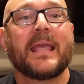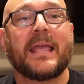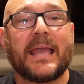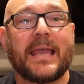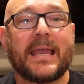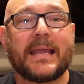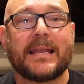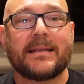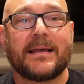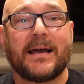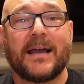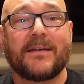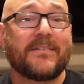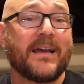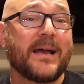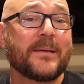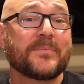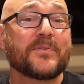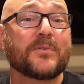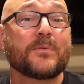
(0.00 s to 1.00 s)
And I've
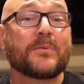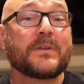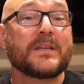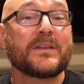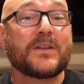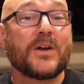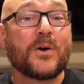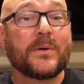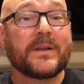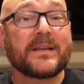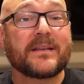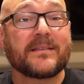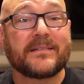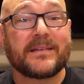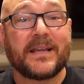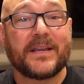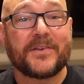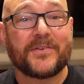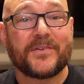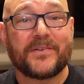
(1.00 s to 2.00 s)
absolutely no
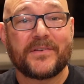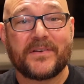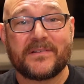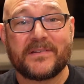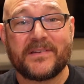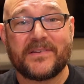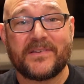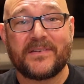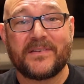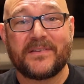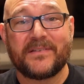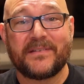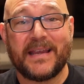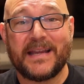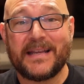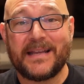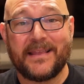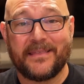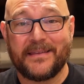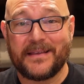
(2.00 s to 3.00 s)
inclination to listen to
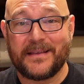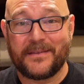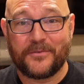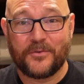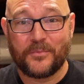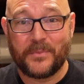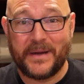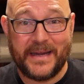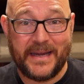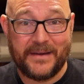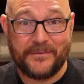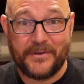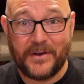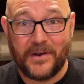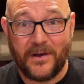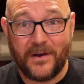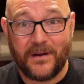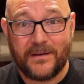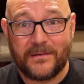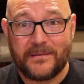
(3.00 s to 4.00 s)
anything through my
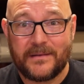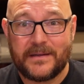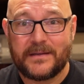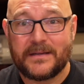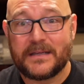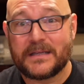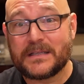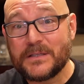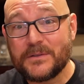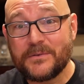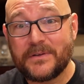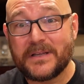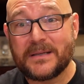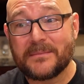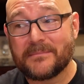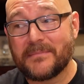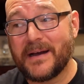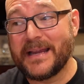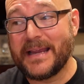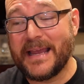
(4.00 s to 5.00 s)
AVR,
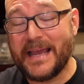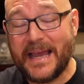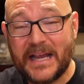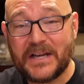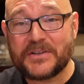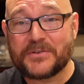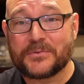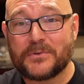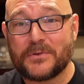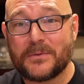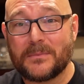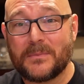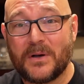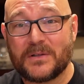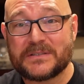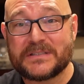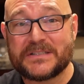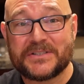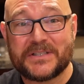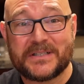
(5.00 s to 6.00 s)
including my actual
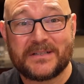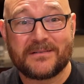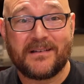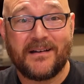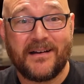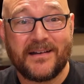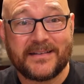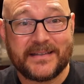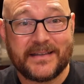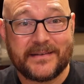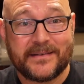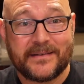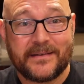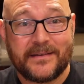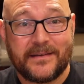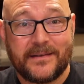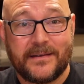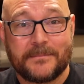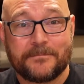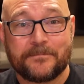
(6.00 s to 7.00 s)
multi-channel content.
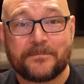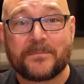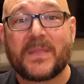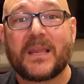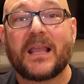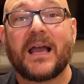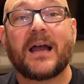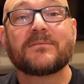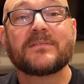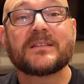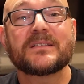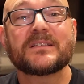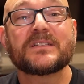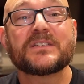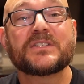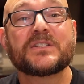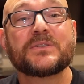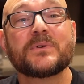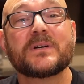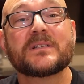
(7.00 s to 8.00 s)
I've
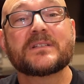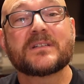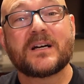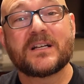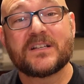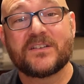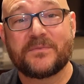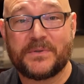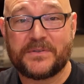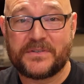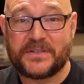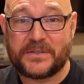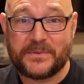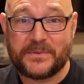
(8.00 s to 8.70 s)
listened to a ton of music